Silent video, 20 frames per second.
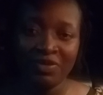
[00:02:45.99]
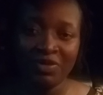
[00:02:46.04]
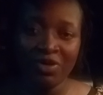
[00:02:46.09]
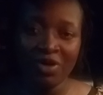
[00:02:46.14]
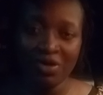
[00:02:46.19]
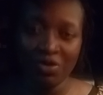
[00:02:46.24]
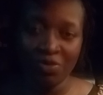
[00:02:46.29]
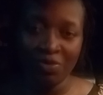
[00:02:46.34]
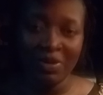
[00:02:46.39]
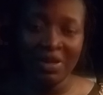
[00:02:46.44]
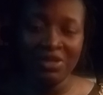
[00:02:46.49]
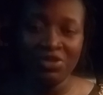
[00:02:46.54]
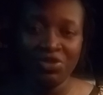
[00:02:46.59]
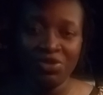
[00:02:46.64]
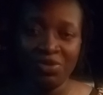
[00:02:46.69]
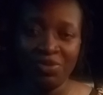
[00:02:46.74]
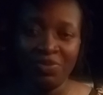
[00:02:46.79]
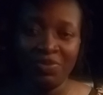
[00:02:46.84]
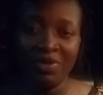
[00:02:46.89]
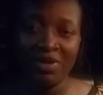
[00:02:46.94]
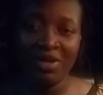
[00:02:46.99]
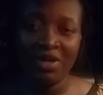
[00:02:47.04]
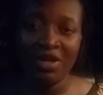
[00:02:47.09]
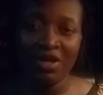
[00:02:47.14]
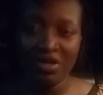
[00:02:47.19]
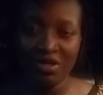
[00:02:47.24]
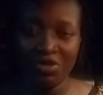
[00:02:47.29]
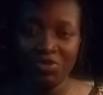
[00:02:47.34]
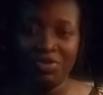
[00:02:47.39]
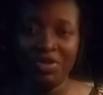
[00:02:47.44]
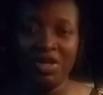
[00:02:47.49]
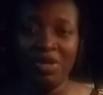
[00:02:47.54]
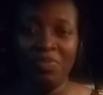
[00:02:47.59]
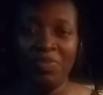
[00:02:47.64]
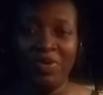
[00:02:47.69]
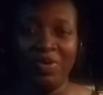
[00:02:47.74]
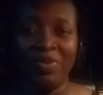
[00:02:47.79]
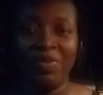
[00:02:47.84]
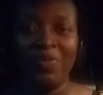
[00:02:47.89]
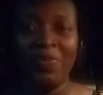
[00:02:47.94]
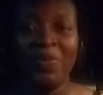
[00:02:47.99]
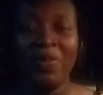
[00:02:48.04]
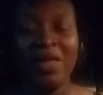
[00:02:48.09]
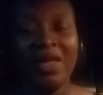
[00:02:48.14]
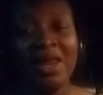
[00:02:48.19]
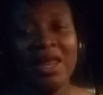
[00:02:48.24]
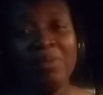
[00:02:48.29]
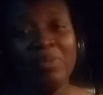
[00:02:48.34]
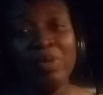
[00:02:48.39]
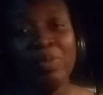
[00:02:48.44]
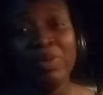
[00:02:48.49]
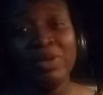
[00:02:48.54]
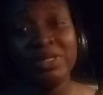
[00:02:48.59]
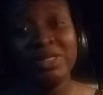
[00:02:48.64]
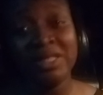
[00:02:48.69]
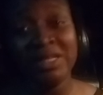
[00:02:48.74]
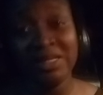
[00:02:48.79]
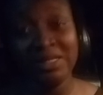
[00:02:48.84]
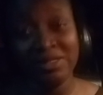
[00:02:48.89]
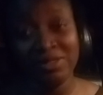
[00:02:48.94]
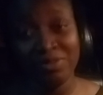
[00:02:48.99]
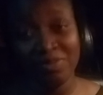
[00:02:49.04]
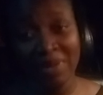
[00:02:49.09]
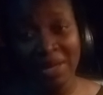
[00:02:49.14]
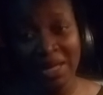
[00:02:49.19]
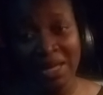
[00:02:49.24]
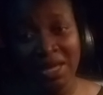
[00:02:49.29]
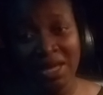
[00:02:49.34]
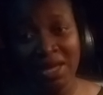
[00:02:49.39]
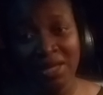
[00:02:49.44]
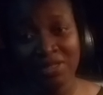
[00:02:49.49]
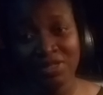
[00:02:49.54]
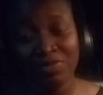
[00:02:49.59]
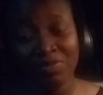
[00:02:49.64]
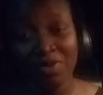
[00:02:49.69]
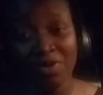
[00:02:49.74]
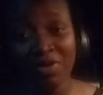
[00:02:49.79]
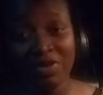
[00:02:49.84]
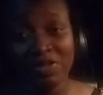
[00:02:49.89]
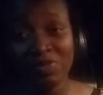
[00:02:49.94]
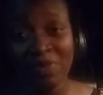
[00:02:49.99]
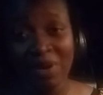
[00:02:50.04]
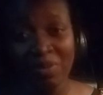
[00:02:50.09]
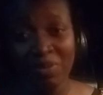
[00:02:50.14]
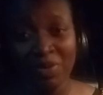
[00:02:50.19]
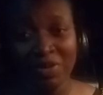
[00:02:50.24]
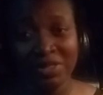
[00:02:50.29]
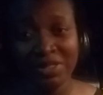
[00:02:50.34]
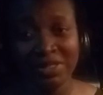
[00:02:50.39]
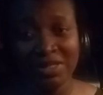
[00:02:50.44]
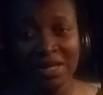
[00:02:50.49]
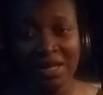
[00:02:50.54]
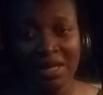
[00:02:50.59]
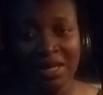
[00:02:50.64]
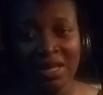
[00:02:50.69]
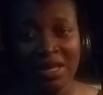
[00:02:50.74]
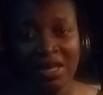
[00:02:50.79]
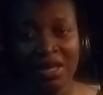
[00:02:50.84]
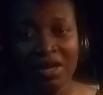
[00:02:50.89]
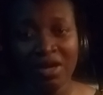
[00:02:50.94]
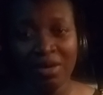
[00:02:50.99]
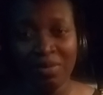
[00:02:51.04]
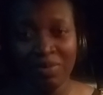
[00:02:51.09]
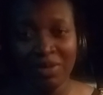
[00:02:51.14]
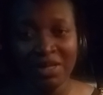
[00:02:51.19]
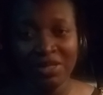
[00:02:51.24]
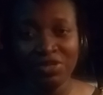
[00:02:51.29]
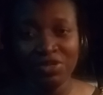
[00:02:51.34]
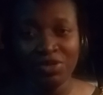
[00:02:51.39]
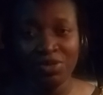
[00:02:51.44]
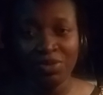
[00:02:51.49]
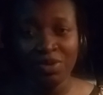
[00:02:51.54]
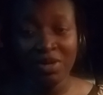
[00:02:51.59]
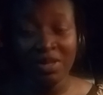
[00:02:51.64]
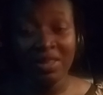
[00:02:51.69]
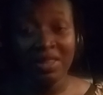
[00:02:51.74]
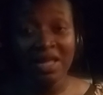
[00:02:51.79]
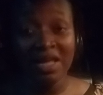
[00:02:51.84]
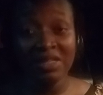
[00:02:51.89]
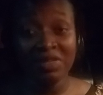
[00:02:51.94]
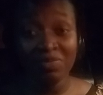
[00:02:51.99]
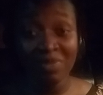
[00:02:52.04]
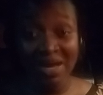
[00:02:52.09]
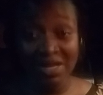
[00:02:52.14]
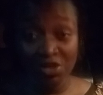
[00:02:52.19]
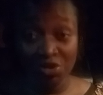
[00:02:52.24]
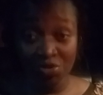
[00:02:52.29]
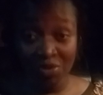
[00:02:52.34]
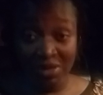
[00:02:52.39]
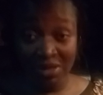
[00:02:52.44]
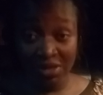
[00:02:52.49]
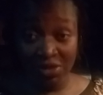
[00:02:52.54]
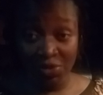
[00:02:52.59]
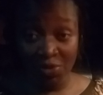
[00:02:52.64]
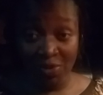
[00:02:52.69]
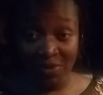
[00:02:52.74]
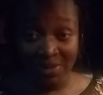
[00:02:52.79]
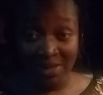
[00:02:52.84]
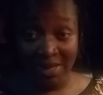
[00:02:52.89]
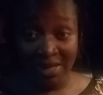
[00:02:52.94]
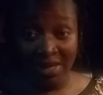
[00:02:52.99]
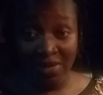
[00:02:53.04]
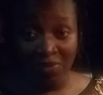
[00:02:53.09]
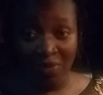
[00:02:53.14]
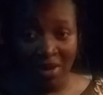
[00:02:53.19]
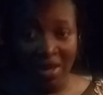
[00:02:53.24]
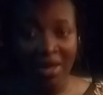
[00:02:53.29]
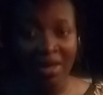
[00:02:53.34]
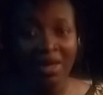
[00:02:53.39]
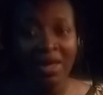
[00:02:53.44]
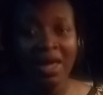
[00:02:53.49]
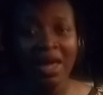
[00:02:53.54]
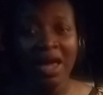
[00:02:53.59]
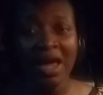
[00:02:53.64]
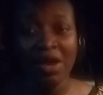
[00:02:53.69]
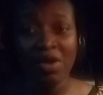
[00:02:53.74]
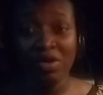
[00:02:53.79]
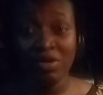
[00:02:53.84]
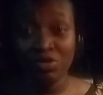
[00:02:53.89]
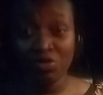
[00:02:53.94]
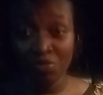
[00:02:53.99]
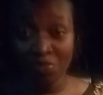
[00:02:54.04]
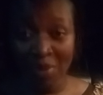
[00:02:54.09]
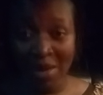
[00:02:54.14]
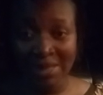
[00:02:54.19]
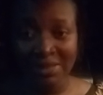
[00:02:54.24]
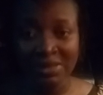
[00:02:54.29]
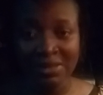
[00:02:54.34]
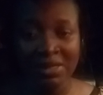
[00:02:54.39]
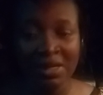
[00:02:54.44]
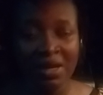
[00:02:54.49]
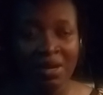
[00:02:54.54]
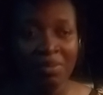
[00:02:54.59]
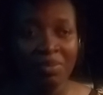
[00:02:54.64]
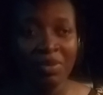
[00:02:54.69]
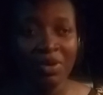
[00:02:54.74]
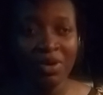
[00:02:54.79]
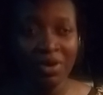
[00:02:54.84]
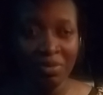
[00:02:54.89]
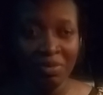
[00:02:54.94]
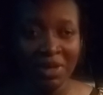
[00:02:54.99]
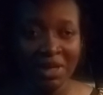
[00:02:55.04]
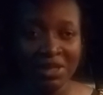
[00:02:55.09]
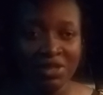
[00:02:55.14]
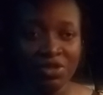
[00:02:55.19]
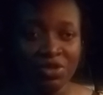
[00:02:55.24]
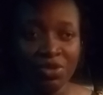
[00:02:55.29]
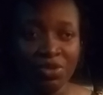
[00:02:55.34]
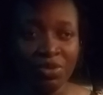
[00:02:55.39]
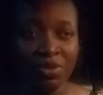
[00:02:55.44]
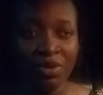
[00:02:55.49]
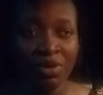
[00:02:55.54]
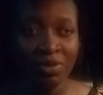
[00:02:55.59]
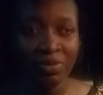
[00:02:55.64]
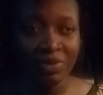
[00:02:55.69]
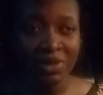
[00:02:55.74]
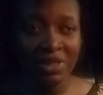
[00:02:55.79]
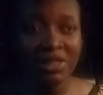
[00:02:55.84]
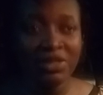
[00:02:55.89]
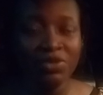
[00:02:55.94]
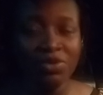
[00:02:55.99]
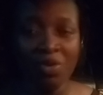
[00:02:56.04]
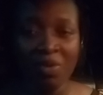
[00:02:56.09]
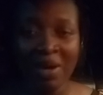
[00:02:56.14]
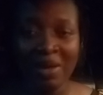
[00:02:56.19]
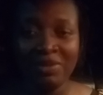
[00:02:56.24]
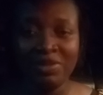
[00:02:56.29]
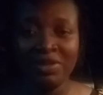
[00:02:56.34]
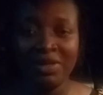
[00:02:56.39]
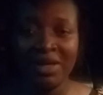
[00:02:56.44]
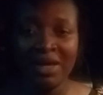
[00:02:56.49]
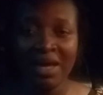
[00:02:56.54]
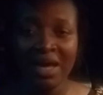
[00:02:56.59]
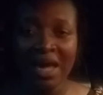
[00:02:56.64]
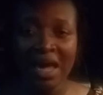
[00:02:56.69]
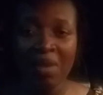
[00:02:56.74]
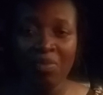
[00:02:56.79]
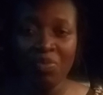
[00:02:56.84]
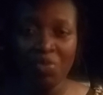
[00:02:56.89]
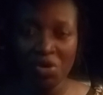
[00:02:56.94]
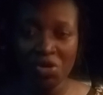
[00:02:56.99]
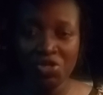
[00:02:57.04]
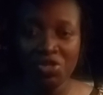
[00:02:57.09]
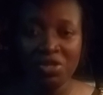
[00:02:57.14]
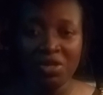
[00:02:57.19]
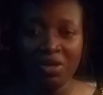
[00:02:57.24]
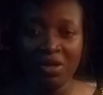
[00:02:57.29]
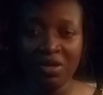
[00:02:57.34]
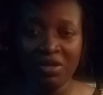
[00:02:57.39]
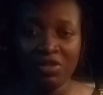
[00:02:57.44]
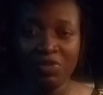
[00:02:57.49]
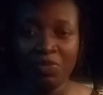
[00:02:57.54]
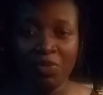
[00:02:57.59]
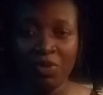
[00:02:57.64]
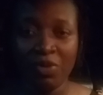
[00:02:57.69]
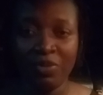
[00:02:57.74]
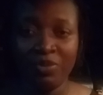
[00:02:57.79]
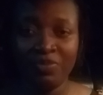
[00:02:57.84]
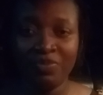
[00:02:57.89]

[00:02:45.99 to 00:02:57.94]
God will bless you. God will keep you. And happy birthday to me. Tomorrow is my birthday. God bless you. That's March 23rd anyway. I know it will pass, but God bless you. Please go out and preach the gospel.